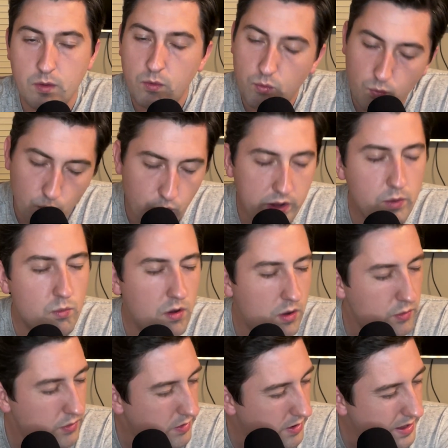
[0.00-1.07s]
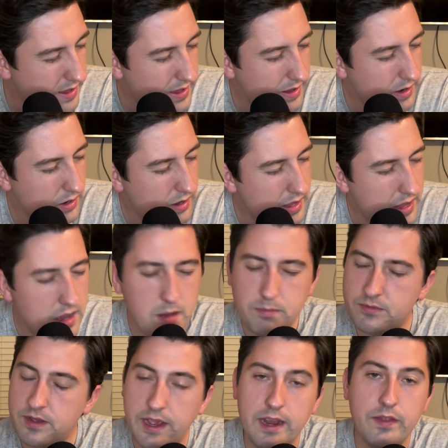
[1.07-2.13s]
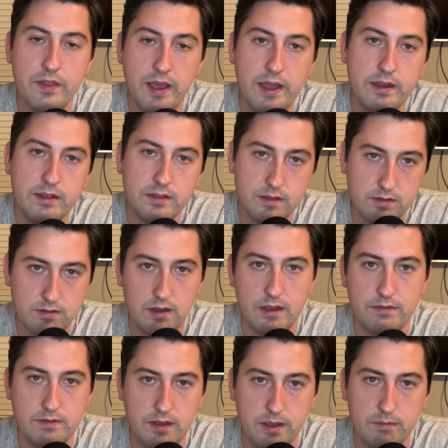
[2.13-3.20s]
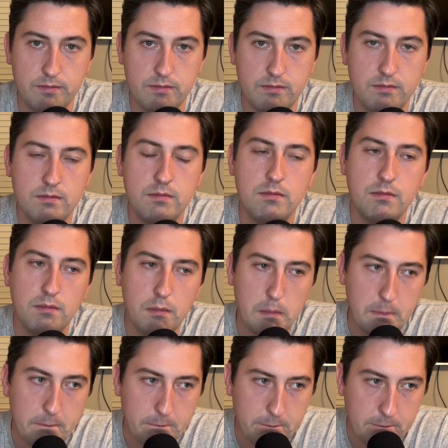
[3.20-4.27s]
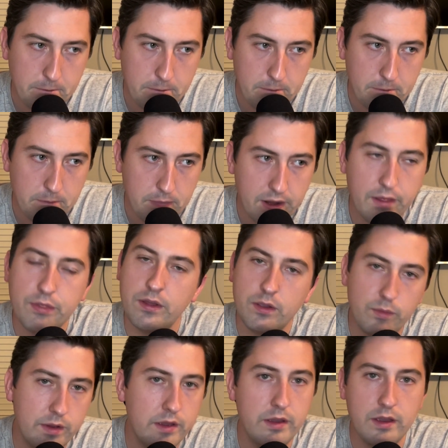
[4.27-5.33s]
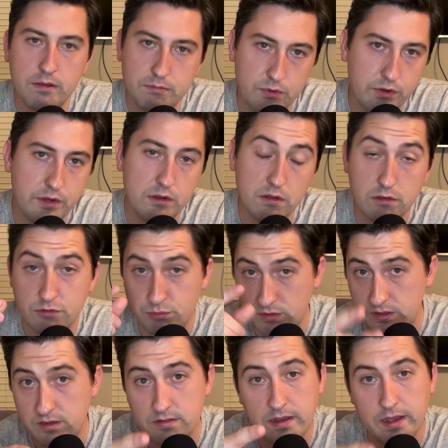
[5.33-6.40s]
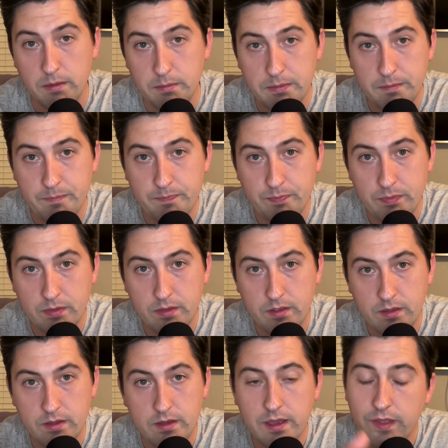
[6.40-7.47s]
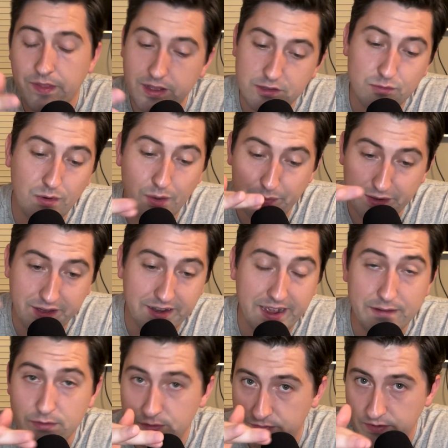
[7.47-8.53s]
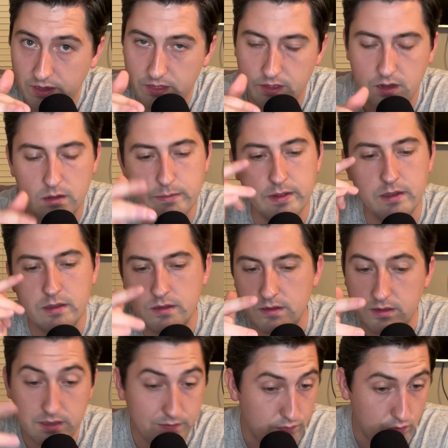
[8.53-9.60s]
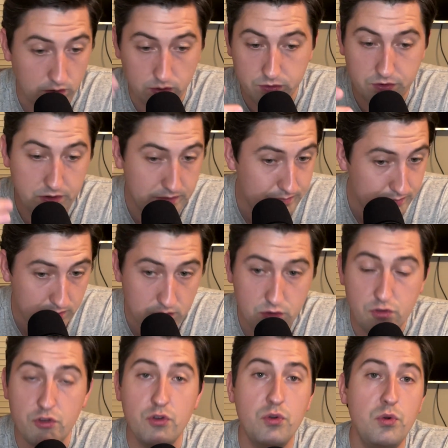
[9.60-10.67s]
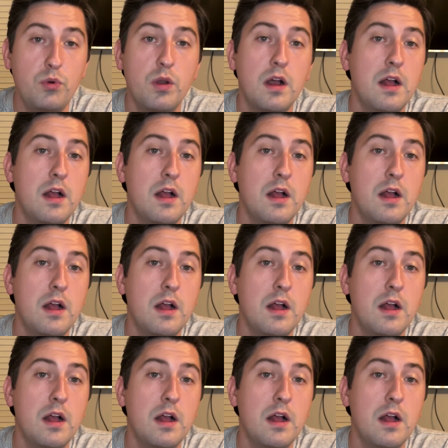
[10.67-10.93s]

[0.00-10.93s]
We won't obtain that in this lifetime, but I think we can get pretty close with His help. And that's why we got to have the faith element. If we're going to do